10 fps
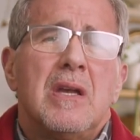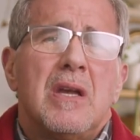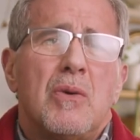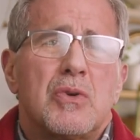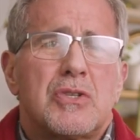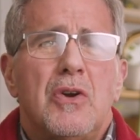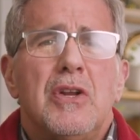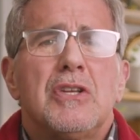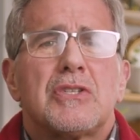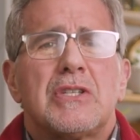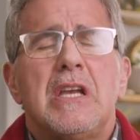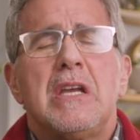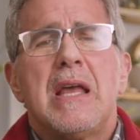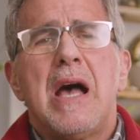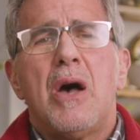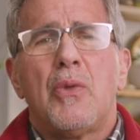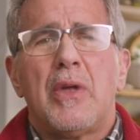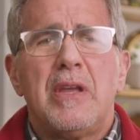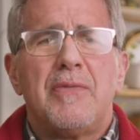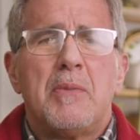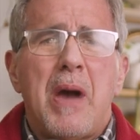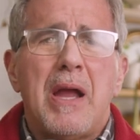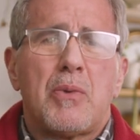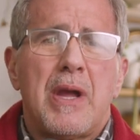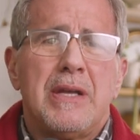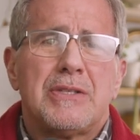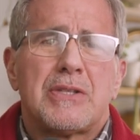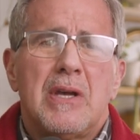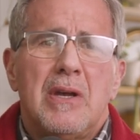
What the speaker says: And we're starting to see now that even migraines